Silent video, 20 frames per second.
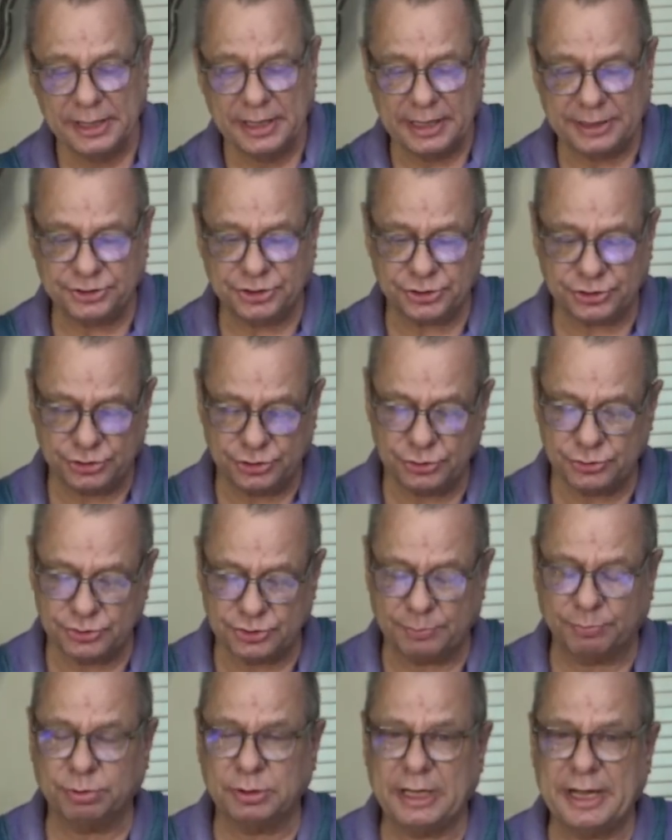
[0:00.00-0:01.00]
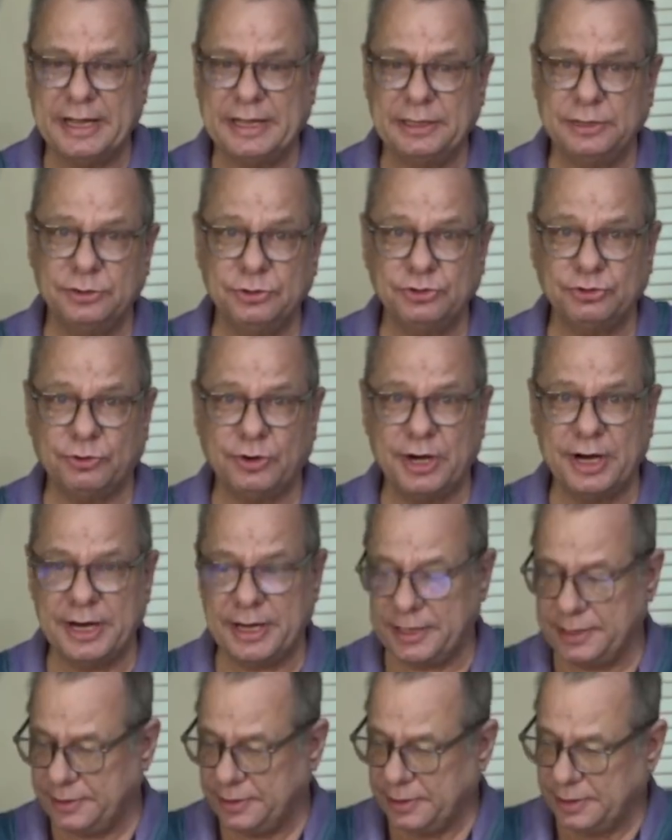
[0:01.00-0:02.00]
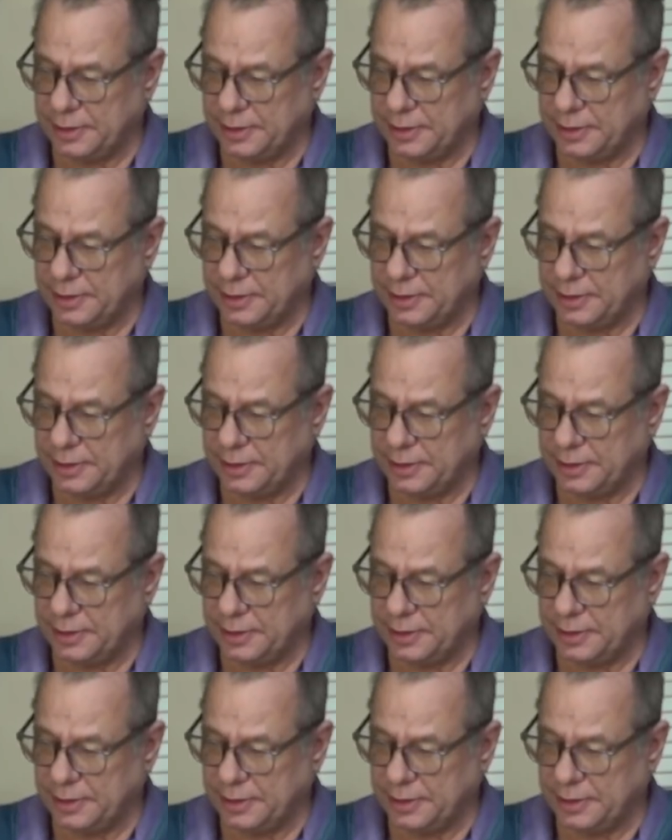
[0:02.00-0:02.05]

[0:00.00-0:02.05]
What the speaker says: just used a plain tray,